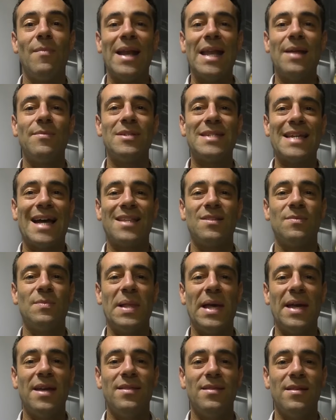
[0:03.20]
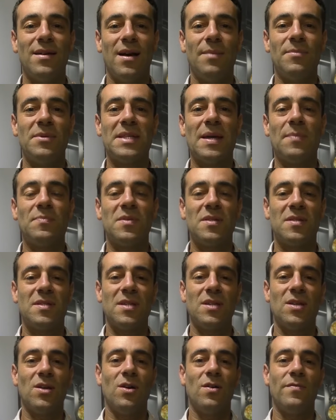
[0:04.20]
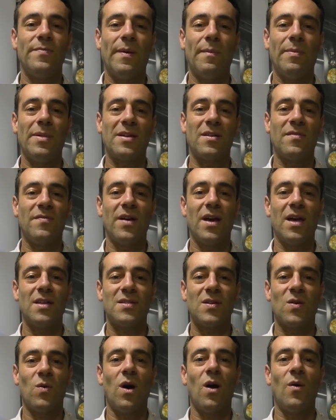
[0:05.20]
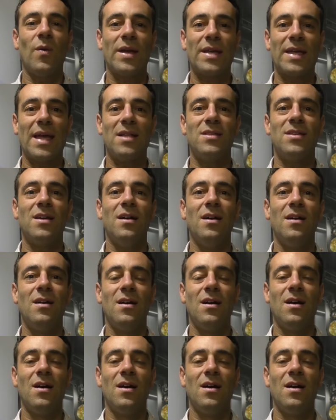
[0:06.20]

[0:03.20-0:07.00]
My name is Adam Lane. I'm the Deputy CEO of Public Affairs at Hauwei Kenya.